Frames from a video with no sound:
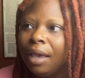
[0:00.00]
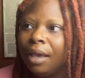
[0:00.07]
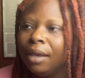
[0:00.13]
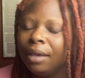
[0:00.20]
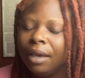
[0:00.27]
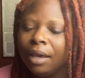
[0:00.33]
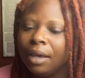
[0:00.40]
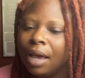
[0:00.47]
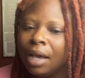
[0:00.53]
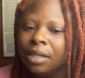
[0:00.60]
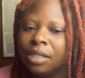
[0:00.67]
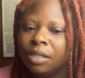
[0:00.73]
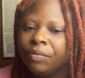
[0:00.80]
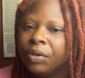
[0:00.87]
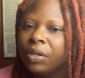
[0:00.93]
yeah, I
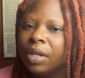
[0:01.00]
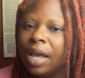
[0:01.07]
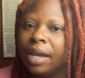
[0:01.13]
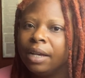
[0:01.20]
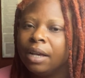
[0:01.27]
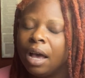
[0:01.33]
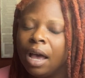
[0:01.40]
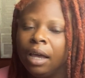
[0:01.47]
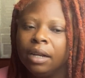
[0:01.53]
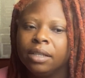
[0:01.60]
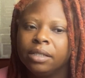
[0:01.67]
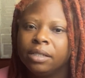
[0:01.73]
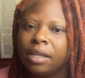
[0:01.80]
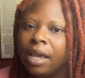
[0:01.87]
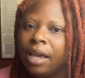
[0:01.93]
just feel like God
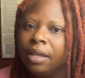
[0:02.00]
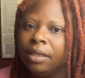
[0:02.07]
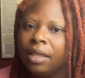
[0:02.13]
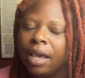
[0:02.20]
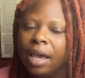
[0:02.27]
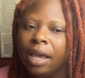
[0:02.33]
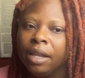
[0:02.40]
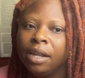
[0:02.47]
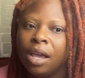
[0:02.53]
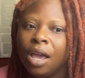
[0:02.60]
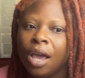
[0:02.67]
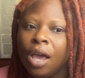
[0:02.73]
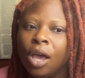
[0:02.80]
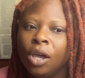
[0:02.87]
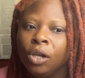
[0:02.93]
is saying that
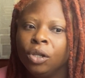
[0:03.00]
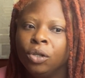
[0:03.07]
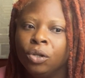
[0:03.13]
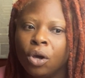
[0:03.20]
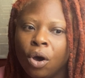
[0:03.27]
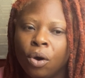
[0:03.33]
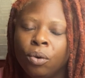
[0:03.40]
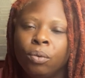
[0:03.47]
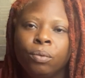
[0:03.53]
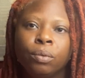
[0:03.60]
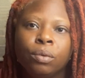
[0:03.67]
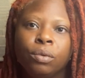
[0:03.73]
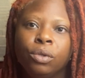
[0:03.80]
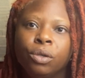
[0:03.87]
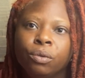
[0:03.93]
don't
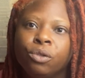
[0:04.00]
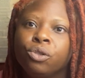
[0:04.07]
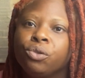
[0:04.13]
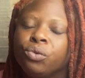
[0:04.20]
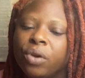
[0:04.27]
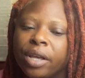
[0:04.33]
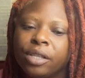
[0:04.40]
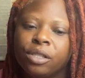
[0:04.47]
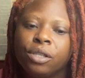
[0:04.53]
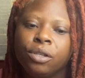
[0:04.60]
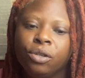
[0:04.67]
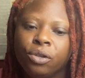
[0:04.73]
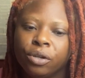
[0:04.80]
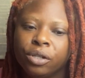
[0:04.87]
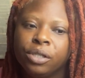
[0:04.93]
you stress
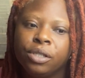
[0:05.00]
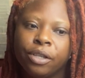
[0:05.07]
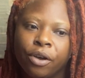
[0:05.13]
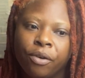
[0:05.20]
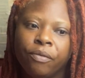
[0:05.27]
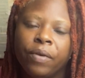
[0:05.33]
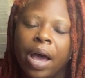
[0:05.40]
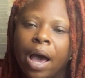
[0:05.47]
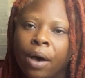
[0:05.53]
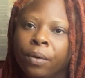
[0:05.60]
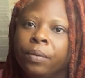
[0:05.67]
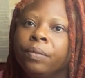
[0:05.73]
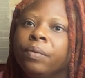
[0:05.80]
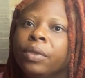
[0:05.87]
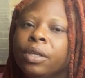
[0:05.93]
yourself
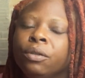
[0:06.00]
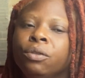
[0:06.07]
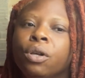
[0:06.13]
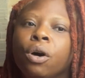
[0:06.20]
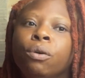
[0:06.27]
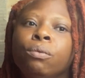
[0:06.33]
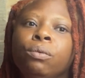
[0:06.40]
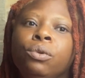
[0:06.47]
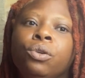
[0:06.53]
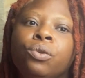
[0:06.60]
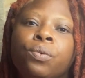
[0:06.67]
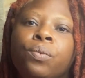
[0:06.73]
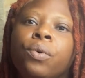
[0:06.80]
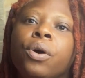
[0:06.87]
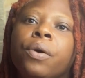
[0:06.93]
out. Don't you
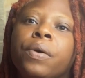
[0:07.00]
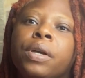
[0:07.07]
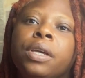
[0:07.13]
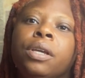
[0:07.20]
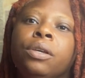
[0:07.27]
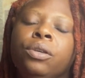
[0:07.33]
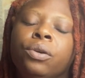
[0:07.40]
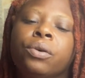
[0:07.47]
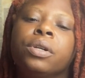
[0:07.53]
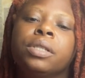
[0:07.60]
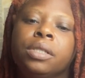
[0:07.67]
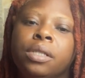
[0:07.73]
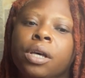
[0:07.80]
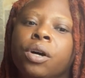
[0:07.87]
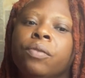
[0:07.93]
worry
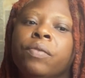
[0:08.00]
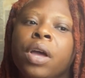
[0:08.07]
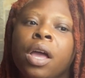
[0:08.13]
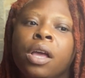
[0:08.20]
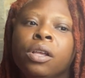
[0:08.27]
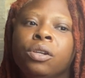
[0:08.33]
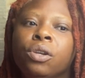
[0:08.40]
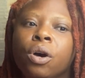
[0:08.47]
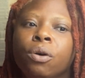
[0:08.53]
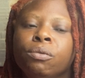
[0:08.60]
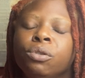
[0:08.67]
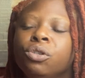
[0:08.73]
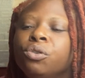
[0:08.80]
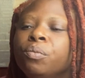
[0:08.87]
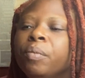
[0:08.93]
yourself. Don't
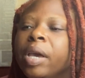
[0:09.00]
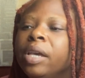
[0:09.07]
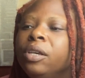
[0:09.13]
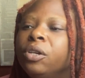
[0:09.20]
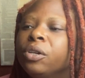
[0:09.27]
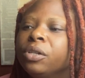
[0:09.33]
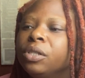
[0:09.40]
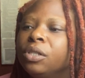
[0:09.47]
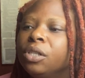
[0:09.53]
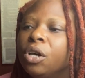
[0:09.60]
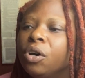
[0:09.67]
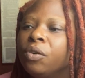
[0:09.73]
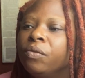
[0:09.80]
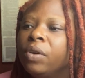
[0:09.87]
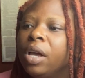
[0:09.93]
you make
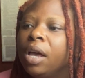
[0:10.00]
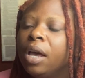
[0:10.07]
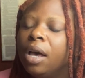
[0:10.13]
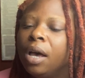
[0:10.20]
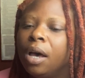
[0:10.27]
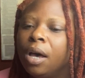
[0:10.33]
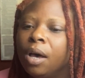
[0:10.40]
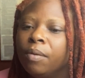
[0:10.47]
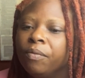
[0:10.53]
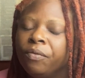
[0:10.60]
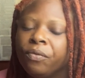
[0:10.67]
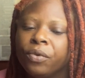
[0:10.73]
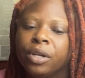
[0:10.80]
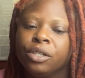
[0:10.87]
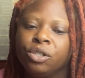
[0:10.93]
yourself
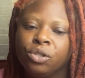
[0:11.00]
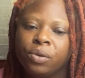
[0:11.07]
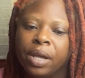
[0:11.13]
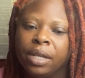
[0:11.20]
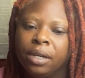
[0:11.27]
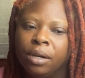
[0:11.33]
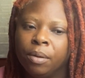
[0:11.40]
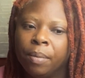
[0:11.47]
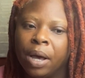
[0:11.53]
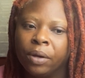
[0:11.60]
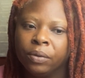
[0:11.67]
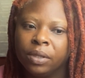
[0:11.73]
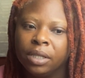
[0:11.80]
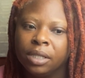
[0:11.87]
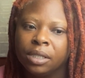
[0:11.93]
frustrated
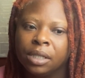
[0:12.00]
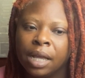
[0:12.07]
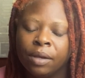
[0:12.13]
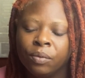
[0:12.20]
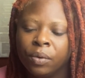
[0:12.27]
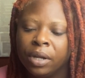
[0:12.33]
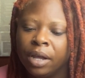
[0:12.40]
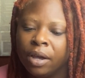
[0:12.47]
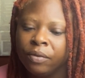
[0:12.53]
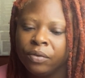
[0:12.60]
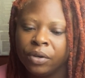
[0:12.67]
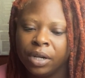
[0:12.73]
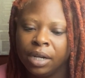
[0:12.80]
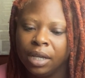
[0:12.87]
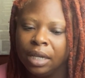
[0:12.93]
about this. Like,
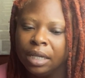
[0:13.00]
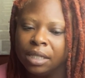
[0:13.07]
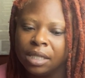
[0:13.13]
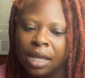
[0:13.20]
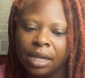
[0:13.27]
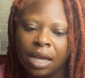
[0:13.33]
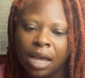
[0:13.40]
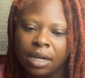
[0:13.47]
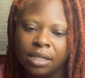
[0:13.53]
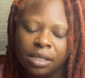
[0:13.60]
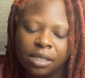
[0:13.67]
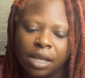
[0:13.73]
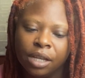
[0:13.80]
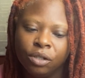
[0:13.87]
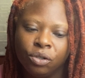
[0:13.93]
whatever it is, like, God is
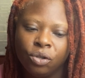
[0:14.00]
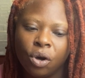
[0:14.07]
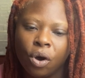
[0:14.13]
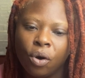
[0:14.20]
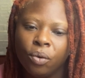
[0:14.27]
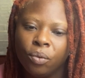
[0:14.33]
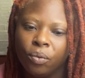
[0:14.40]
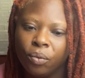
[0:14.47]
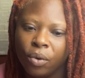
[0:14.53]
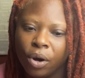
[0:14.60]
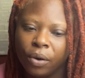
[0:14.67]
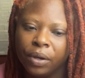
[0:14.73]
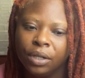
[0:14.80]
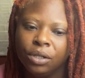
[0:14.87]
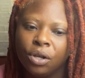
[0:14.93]
saying, don't
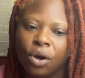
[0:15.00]
worry.